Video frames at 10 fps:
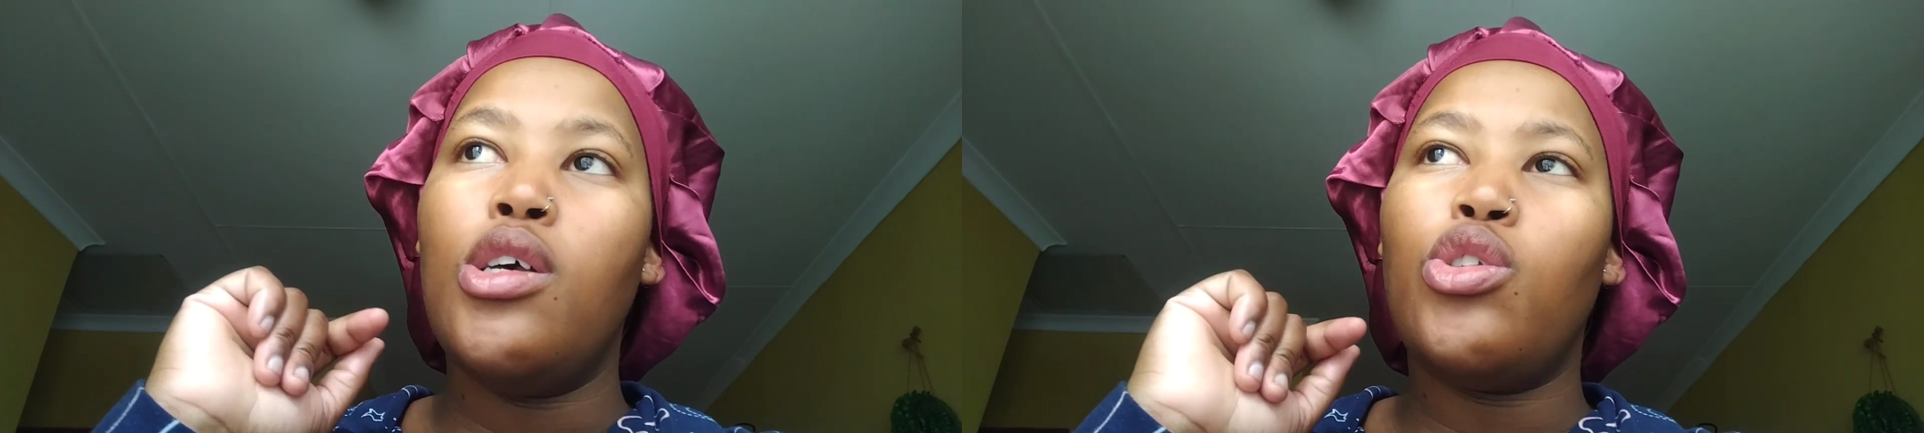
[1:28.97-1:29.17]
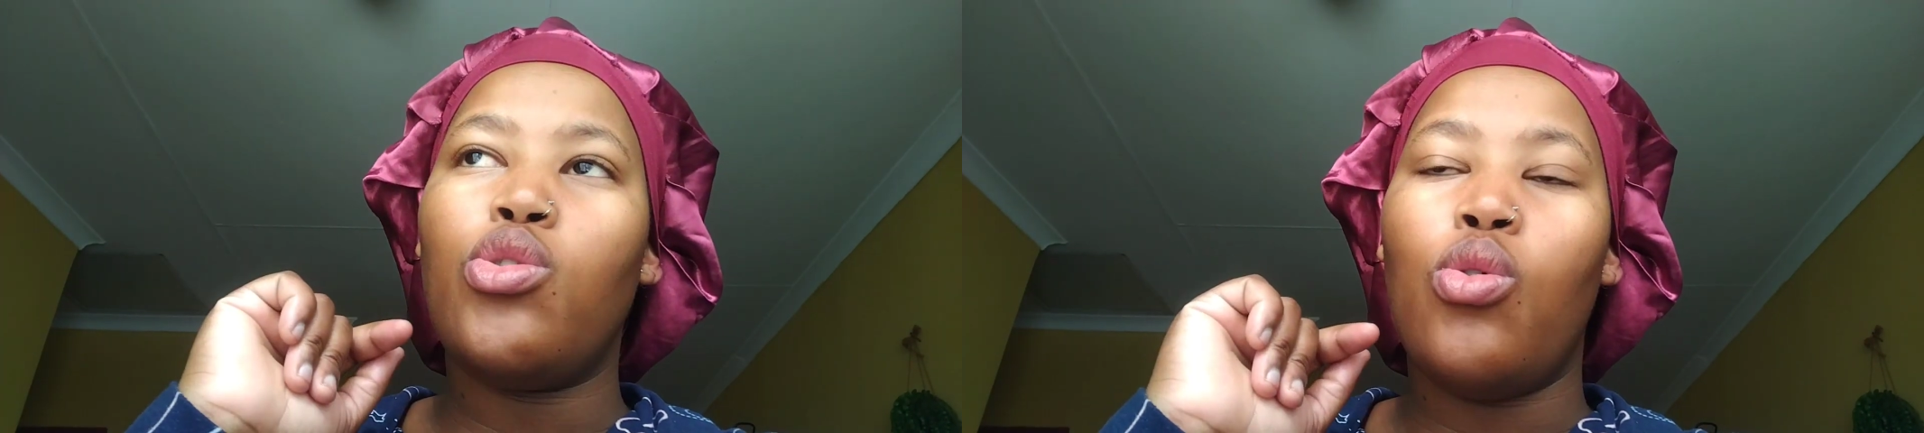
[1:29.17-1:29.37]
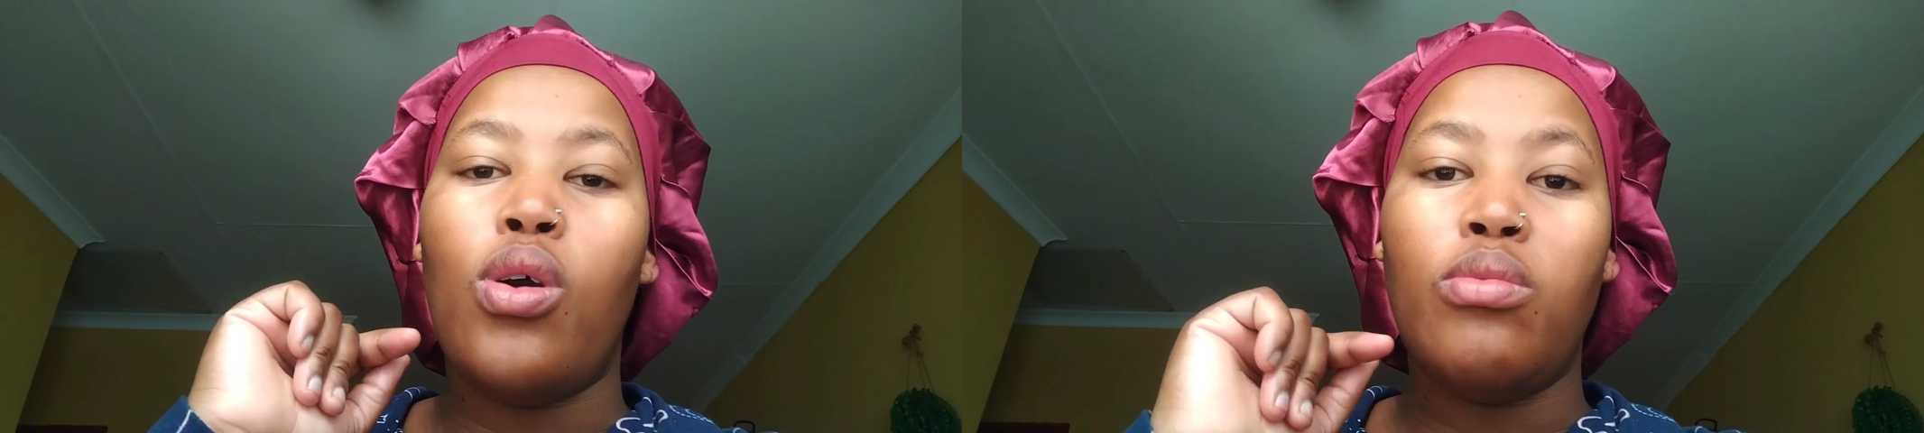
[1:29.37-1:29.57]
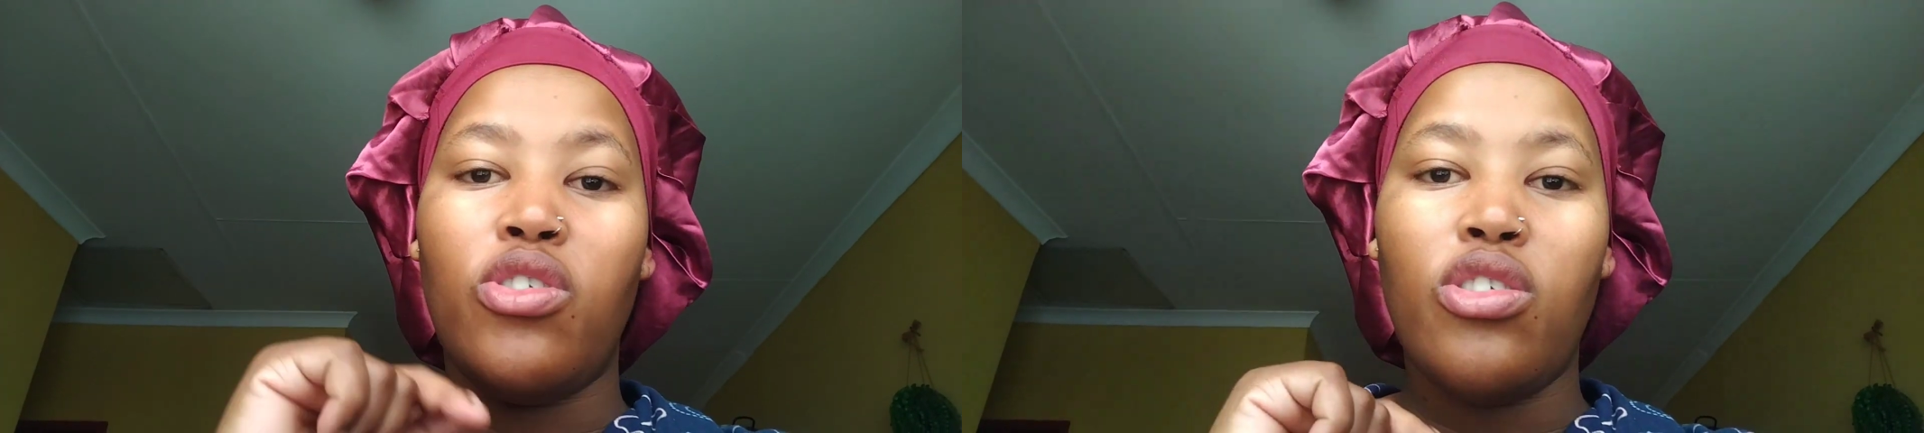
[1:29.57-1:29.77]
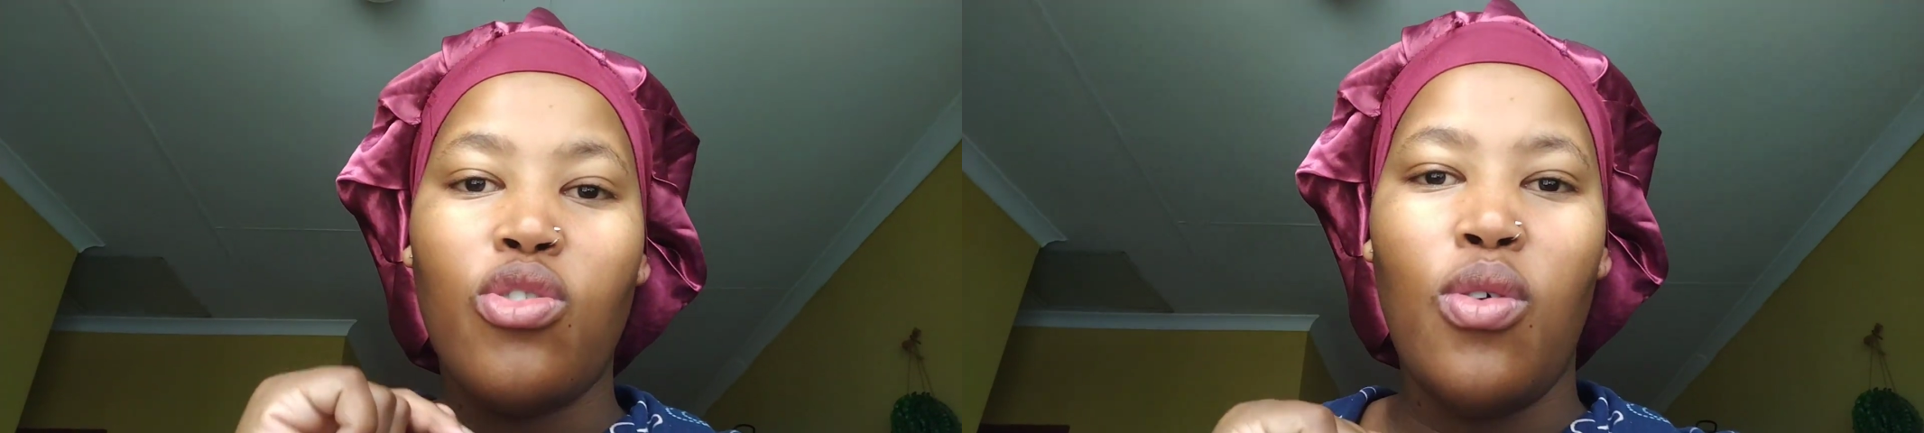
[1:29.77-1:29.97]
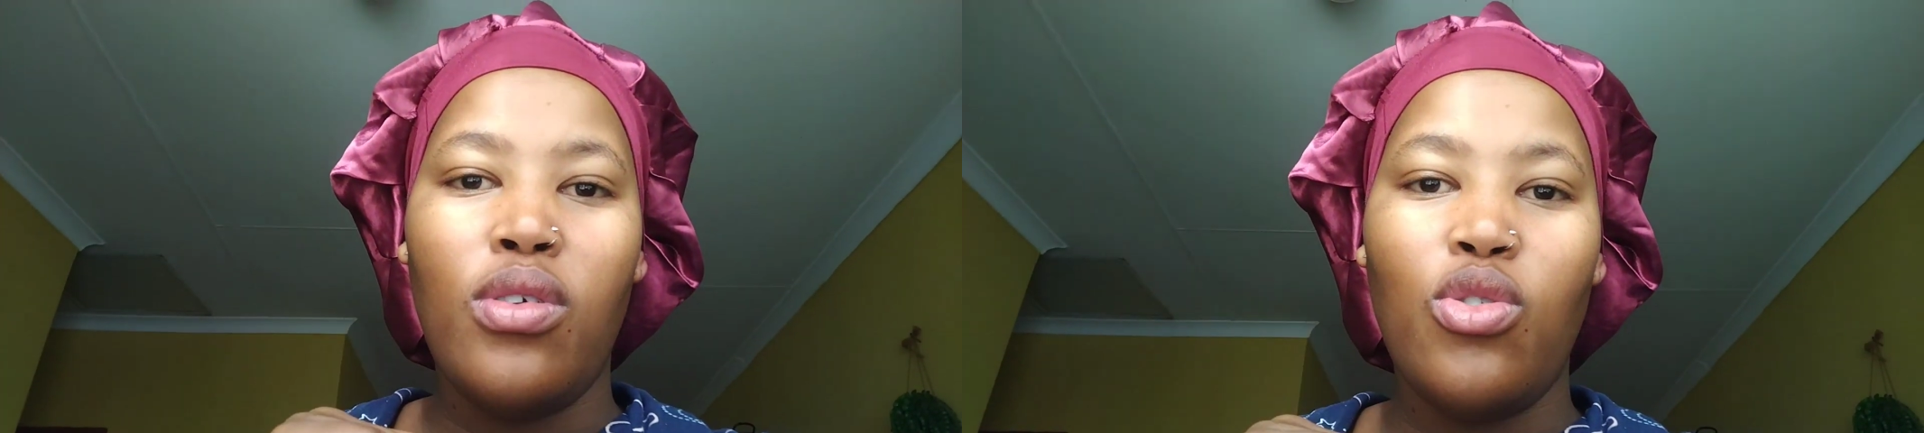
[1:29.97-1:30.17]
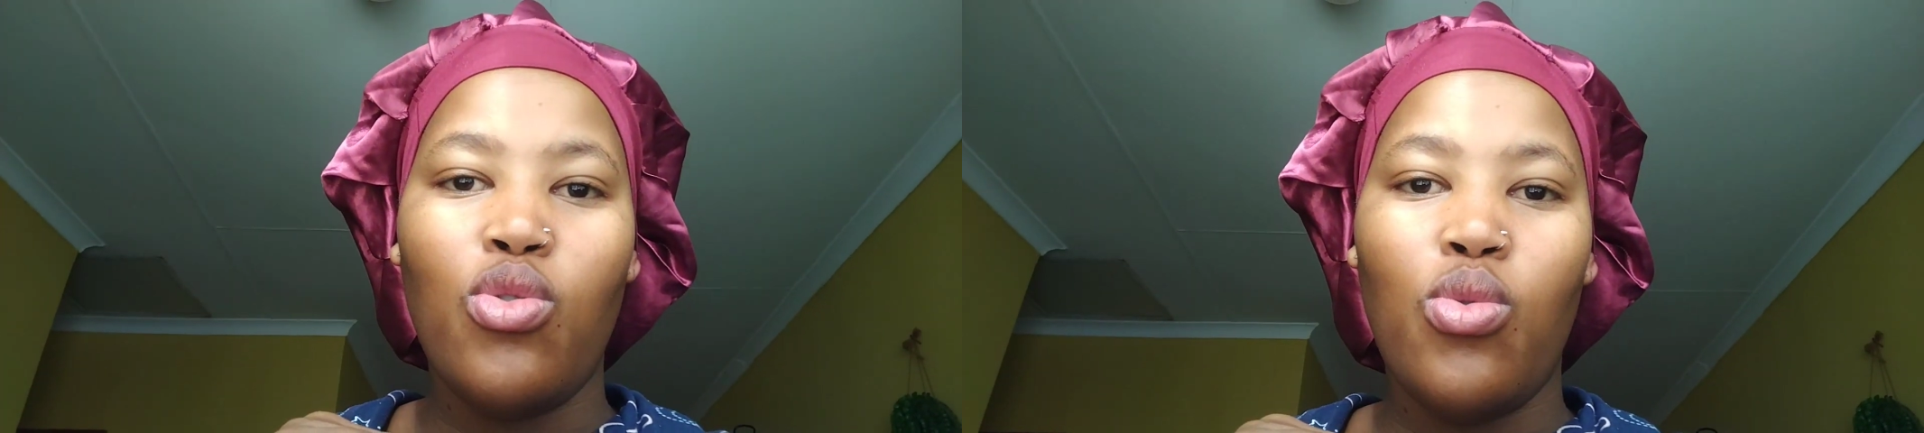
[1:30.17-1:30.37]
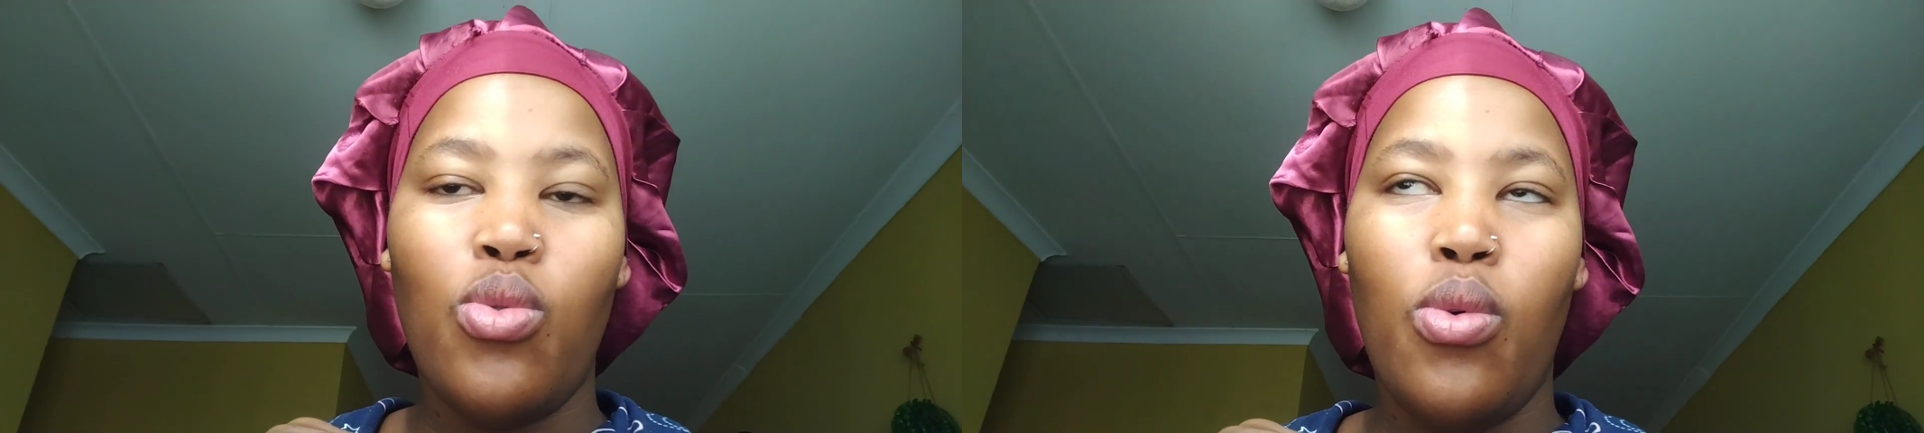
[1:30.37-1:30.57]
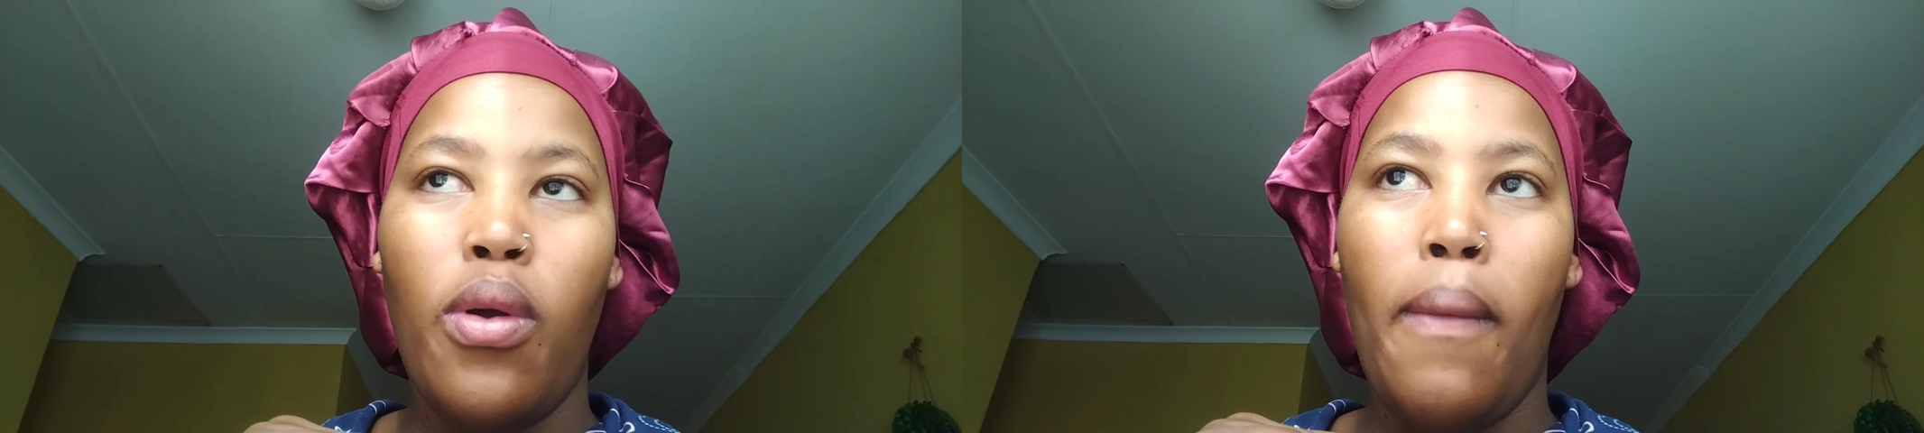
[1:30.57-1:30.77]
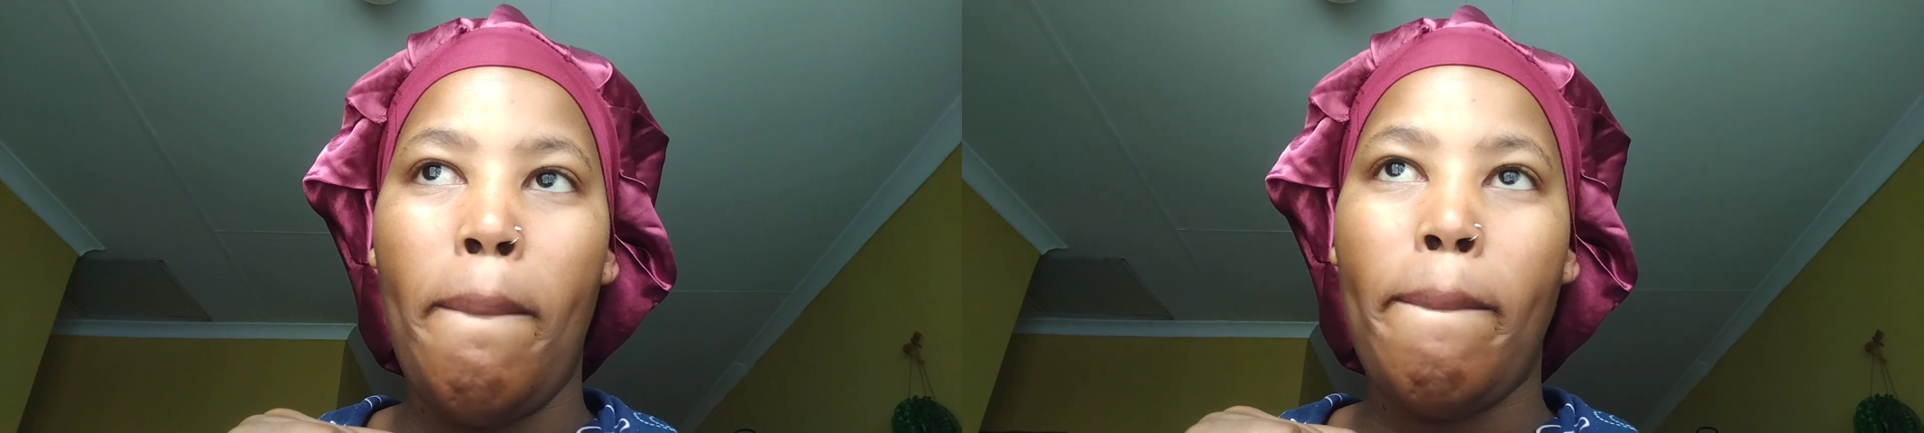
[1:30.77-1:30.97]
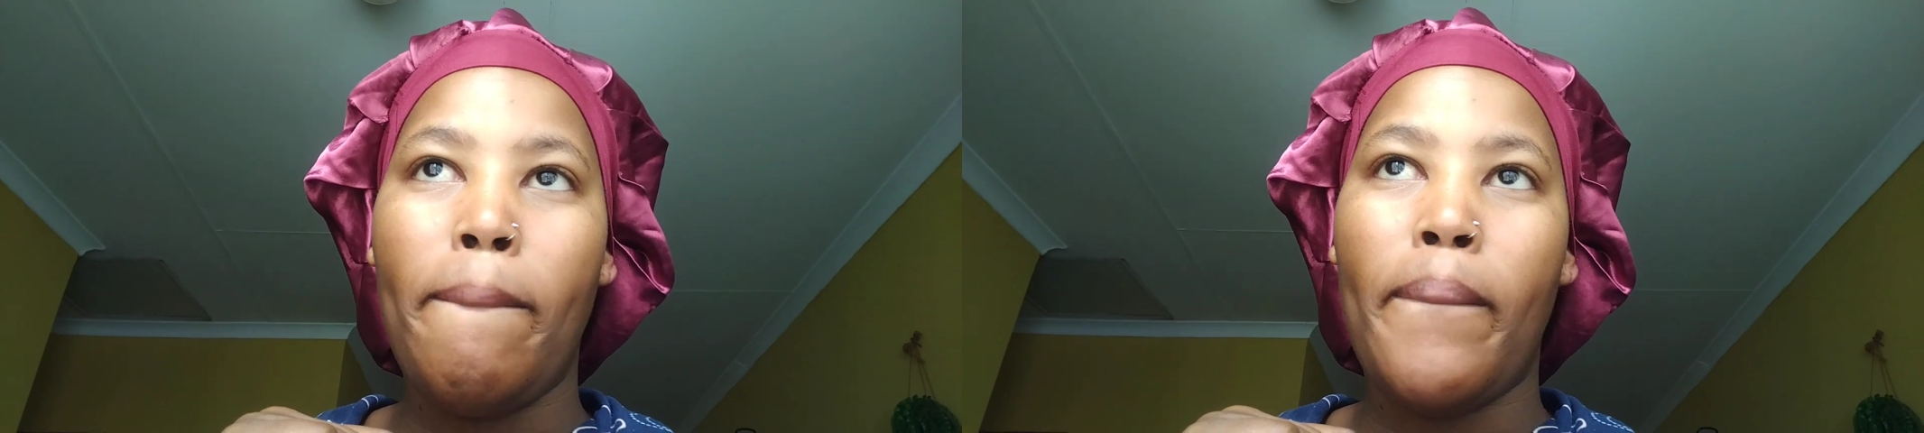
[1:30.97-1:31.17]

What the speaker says: so I'm just going to